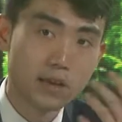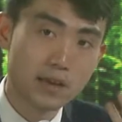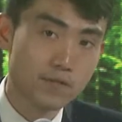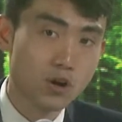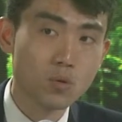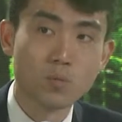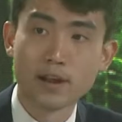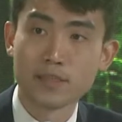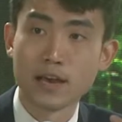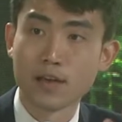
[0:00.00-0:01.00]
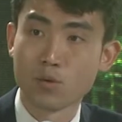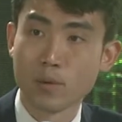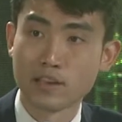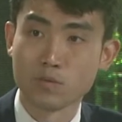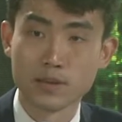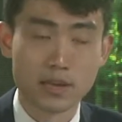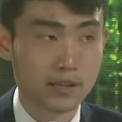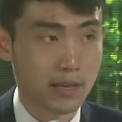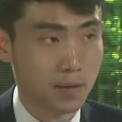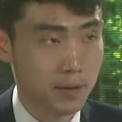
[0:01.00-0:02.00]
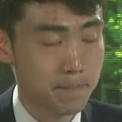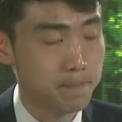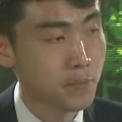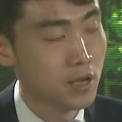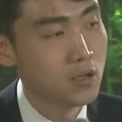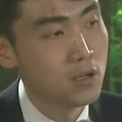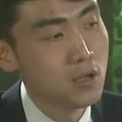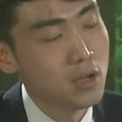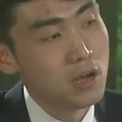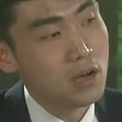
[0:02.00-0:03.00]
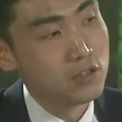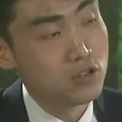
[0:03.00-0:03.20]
If not, what are the other ways we can get them in?